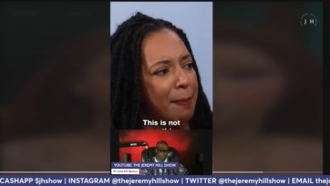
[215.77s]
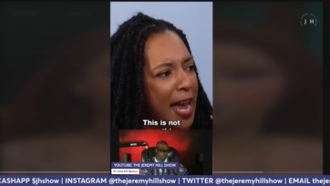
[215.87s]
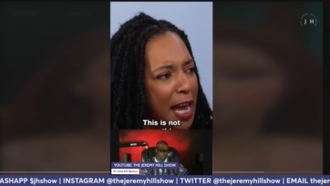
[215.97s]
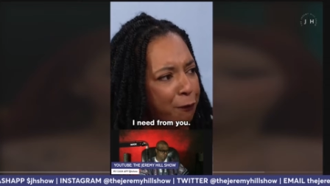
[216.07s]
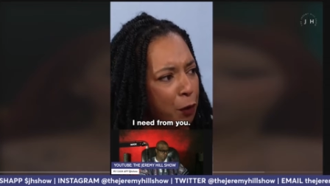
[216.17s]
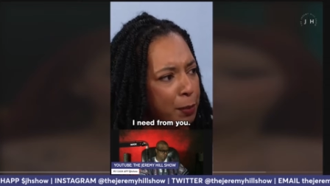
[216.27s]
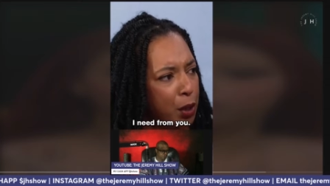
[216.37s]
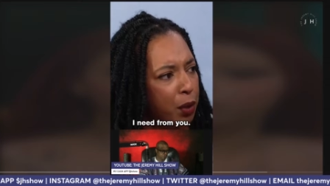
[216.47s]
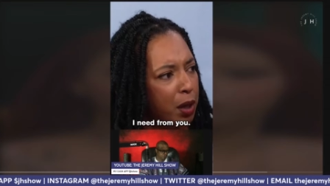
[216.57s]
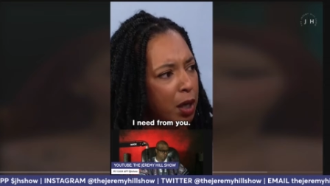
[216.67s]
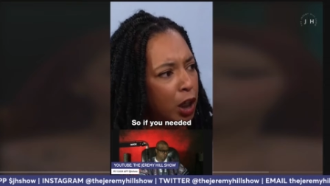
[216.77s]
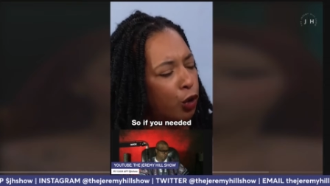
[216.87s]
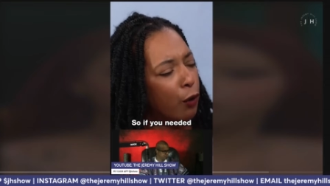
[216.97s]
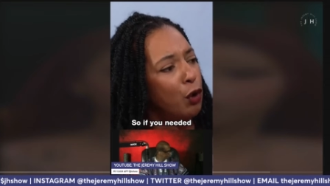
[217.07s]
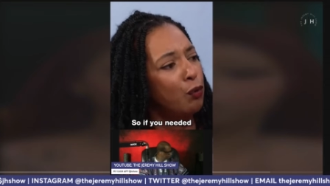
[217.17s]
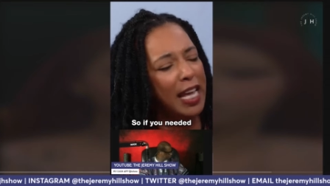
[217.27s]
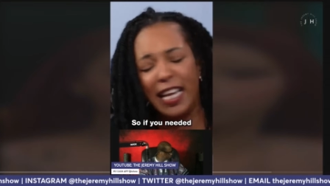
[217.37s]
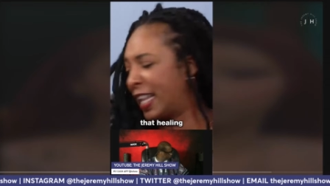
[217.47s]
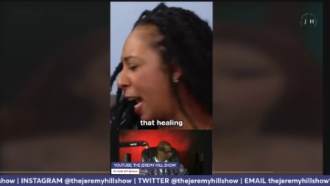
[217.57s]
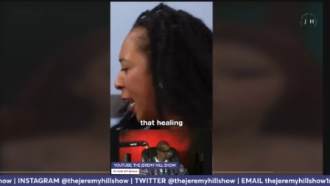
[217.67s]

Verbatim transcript: something I hear from you. So if you needed